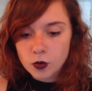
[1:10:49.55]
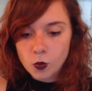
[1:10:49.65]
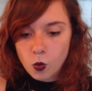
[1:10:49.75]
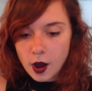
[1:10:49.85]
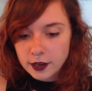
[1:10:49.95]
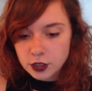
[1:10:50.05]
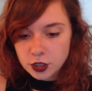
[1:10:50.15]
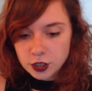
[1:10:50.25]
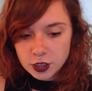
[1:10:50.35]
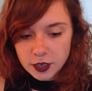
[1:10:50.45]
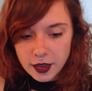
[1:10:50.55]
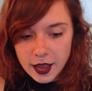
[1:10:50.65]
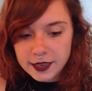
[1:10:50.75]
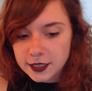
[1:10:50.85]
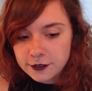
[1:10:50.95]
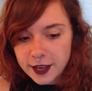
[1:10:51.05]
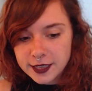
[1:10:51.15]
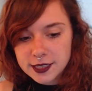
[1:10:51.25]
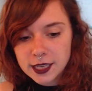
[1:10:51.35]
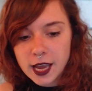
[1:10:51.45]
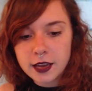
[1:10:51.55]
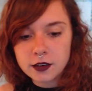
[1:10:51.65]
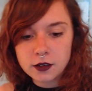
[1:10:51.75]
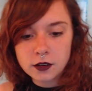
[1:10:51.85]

watch, and advance again,